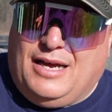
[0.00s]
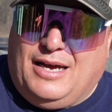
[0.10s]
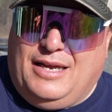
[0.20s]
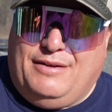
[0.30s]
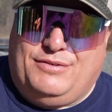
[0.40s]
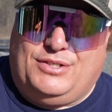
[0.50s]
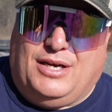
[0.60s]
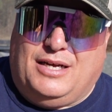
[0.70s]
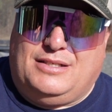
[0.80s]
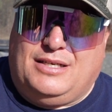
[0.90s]
I have
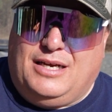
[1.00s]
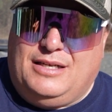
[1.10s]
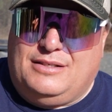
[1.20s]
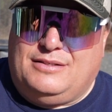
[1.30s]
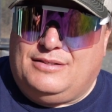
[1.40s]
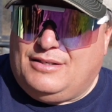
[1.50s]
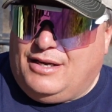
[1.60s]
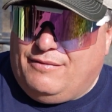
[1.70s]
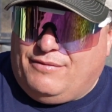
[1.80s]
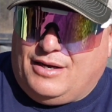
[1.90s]
shot tons
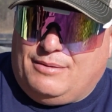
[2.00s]
of